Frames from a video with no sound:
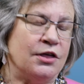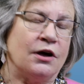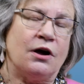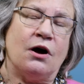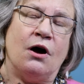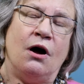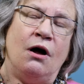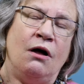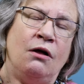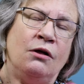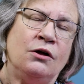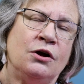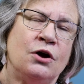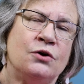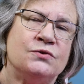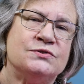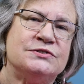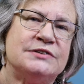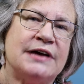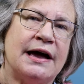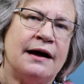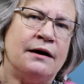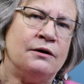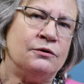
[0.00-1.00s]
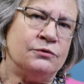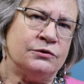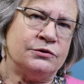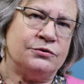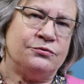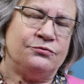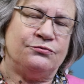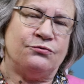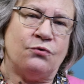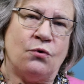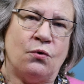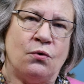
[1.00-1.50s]
The call goes out
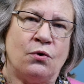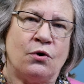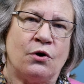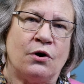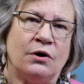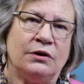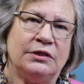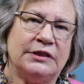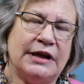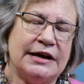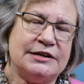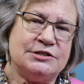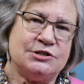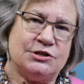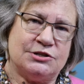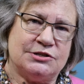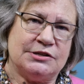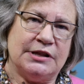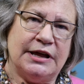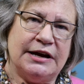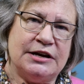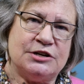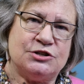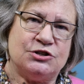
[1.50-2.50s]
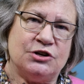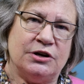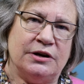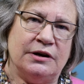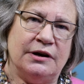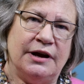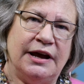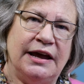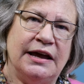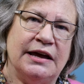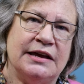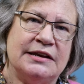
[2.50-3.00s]
for
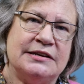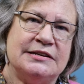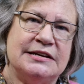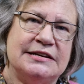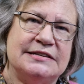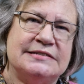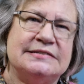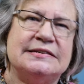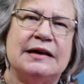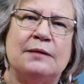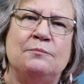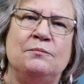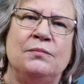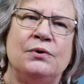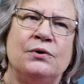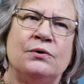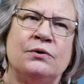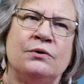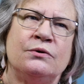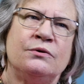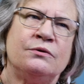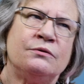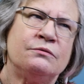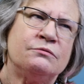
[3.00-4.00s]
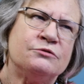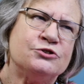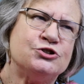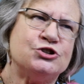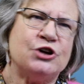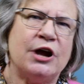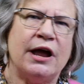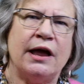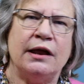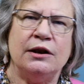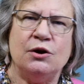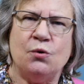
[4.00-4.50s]
legislation in December,
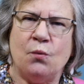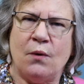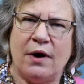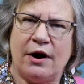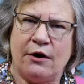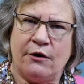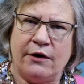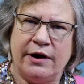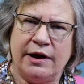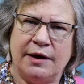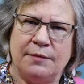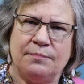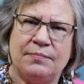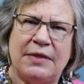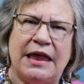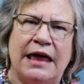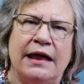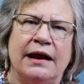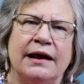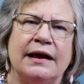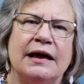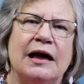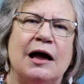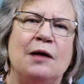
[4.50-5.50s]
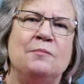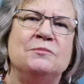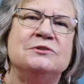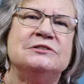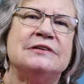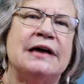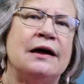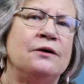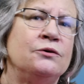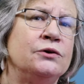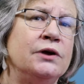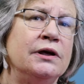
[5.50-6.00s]
January, and it
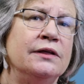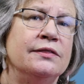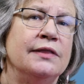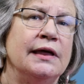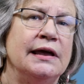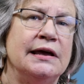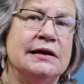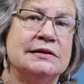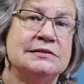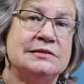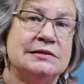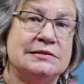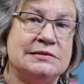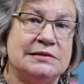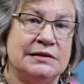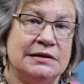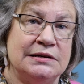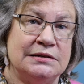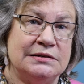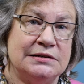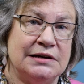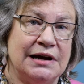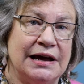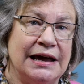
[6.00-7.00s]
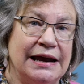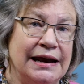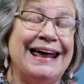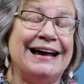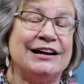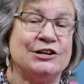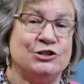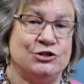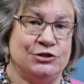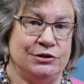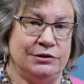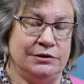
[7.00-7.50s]
comes out in the instant
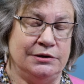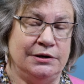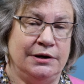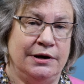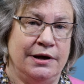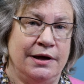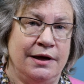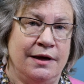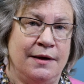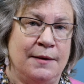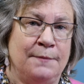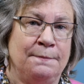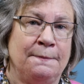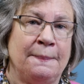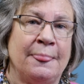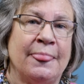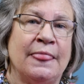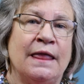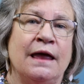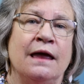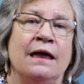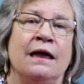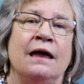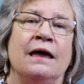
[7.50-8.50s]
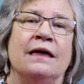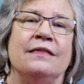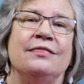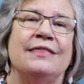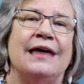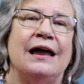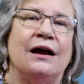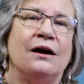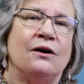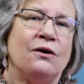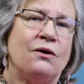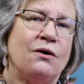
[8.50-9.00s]
connection.
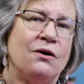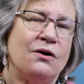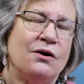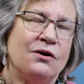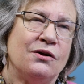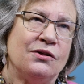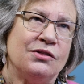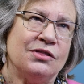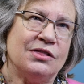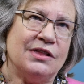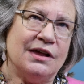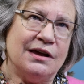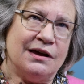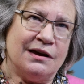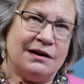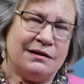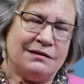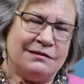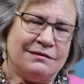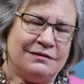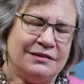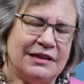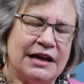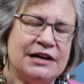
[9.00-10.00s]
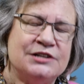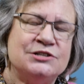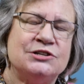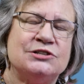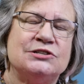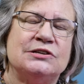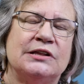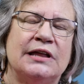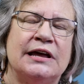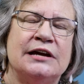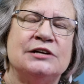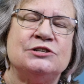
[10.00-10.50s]
The
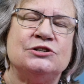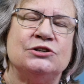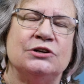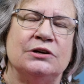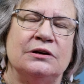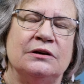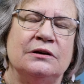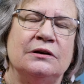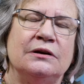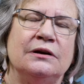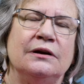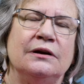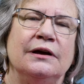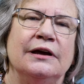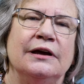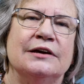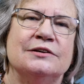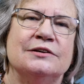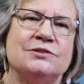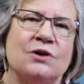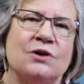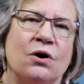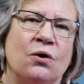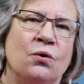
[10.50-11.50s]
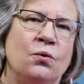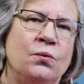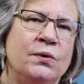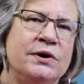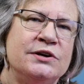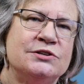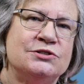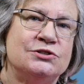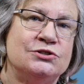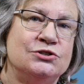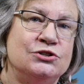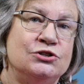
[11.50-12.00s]
legislation is
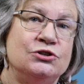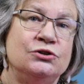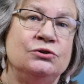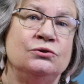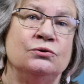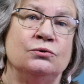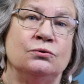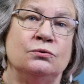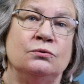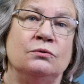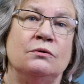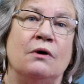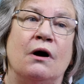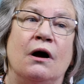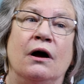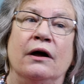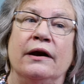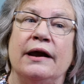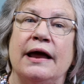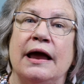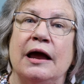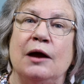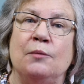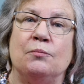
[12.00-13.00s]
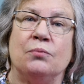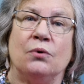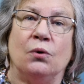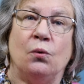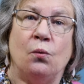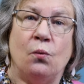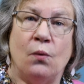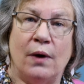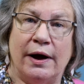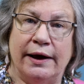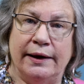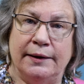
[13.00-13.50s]
always due on
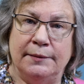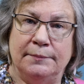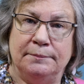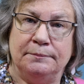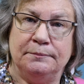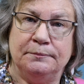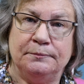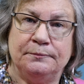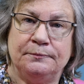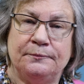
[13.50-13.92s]
April 1.